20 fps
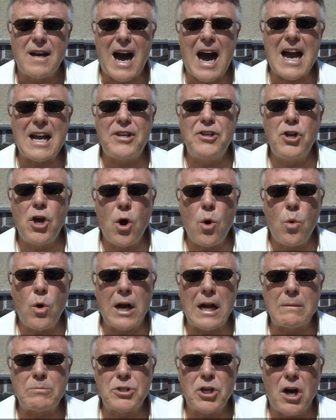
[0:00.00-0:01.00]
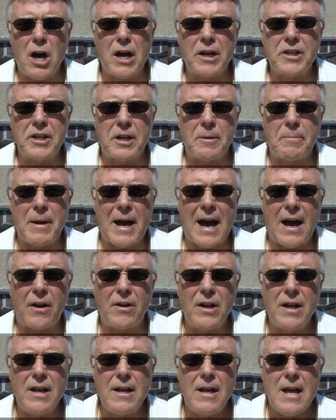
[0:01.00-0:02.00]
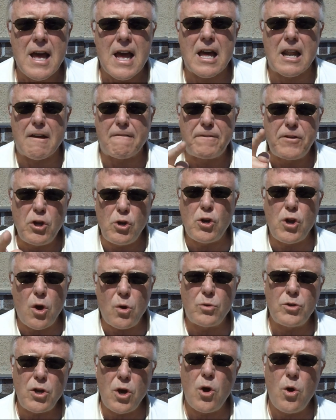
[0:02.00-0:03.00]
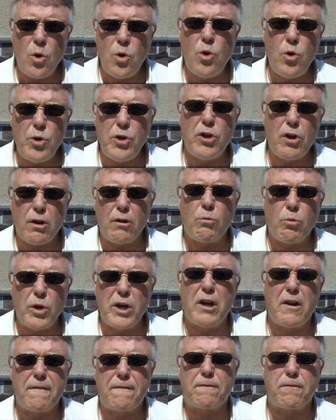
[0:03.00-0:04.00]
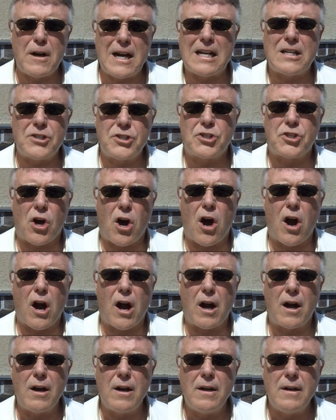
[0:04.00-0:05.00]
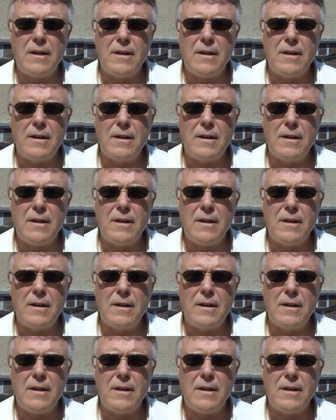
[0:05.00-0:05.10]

I know what I'm talking about. And if you don't know who your real friends are,